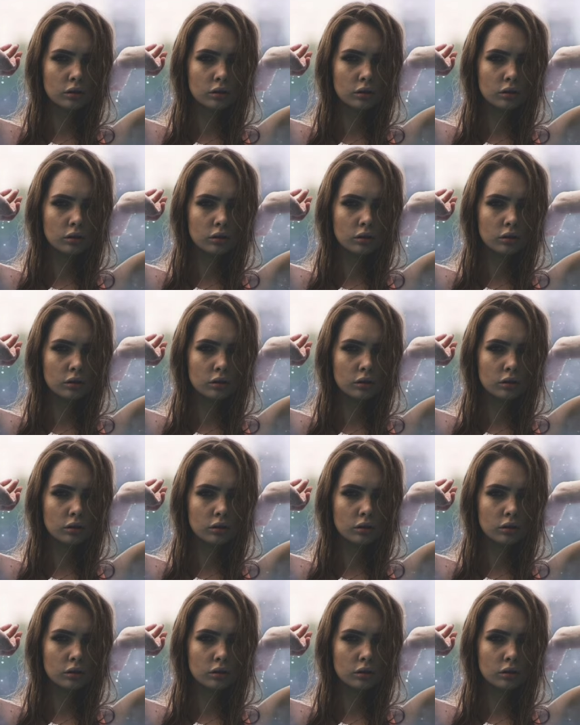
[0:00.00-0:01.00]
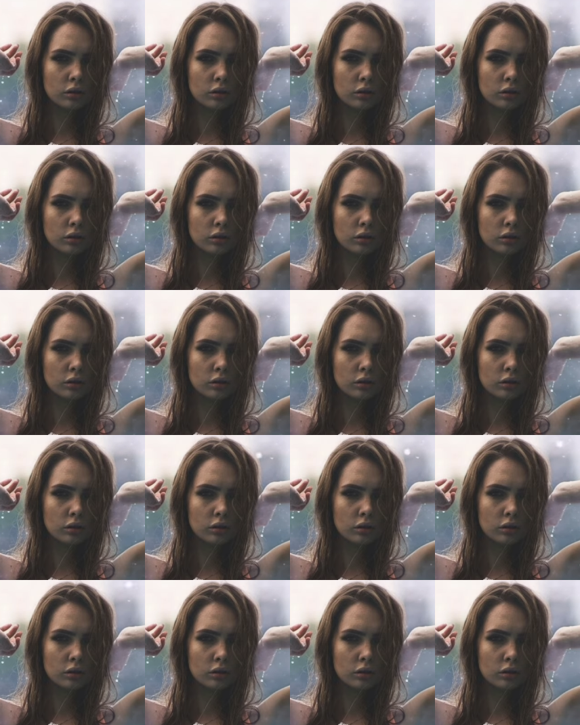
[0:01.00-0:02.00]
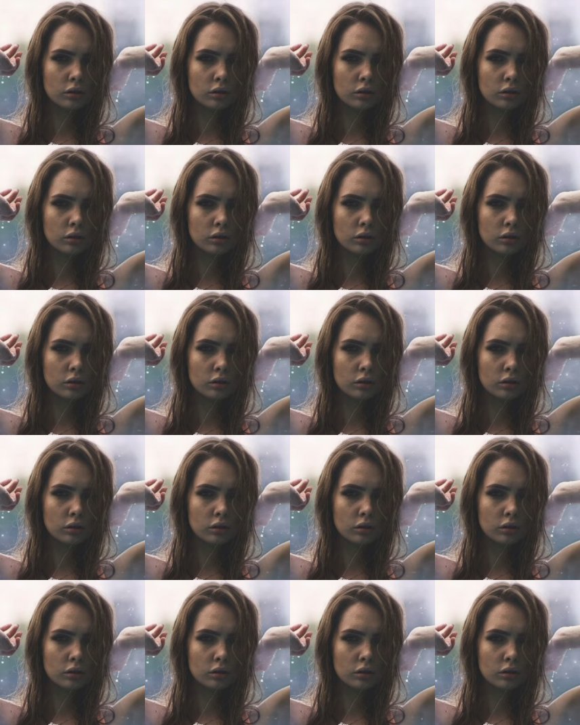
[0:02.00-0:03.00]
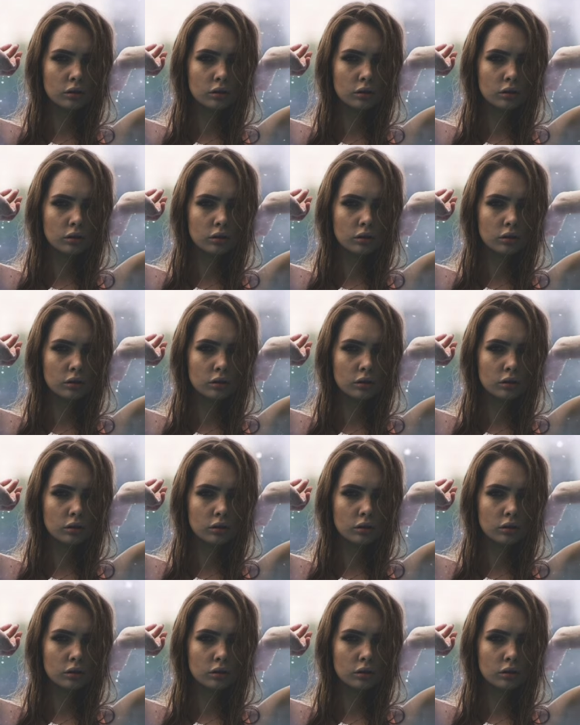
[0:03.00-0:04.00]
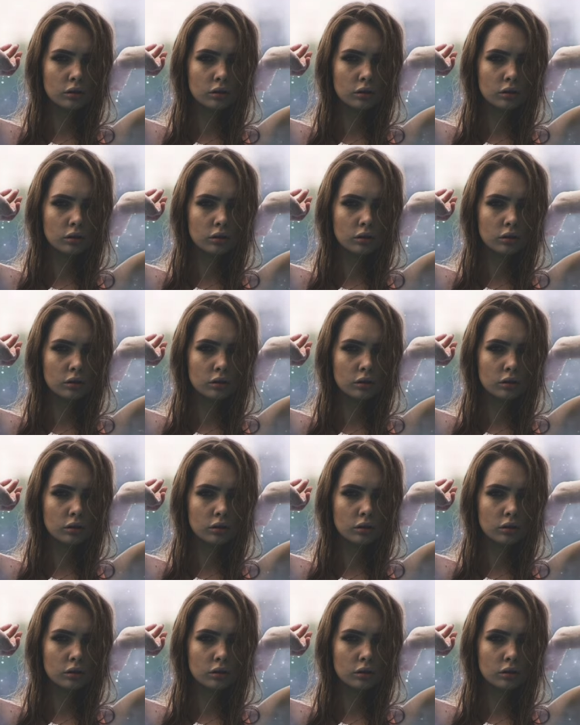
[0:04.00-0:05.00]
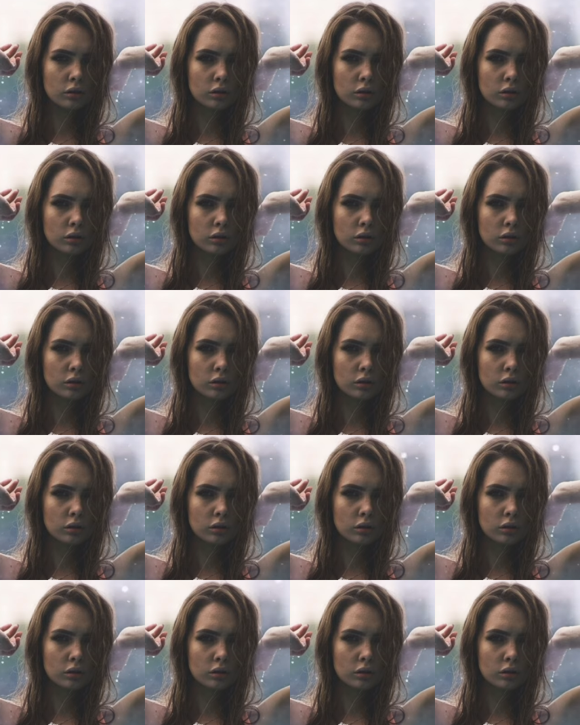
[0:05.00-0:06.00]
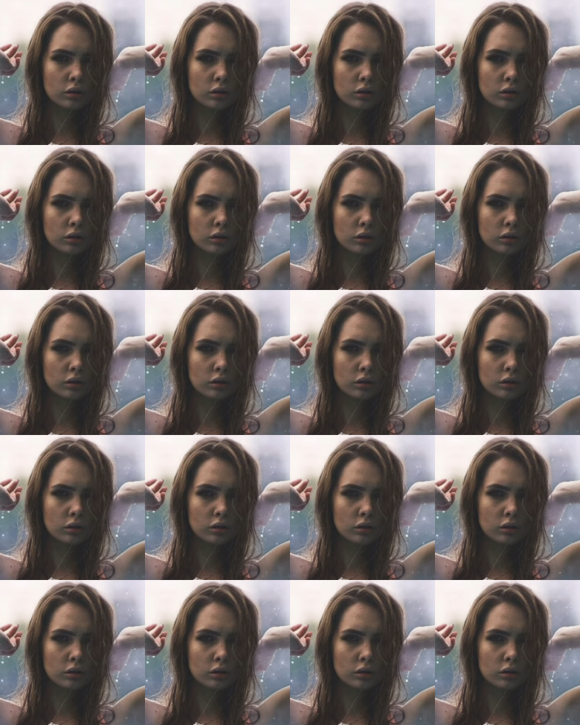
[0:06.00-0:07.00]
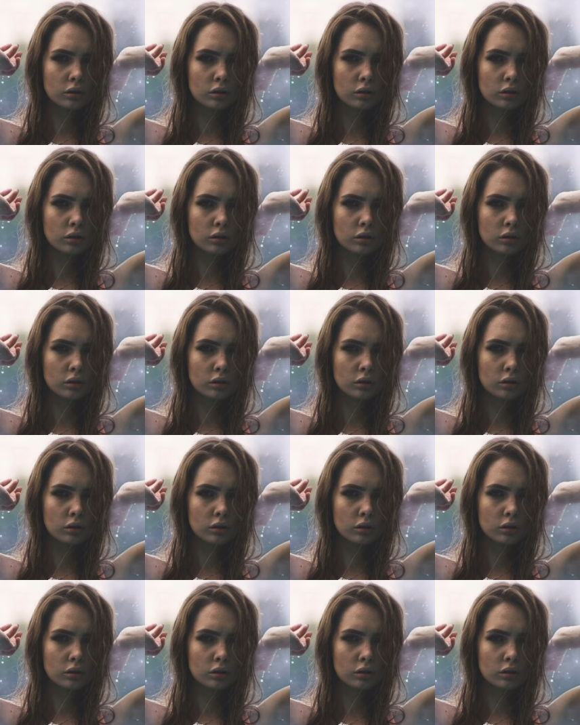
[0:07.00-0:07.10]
The face doesn't move, so there is nothing to read.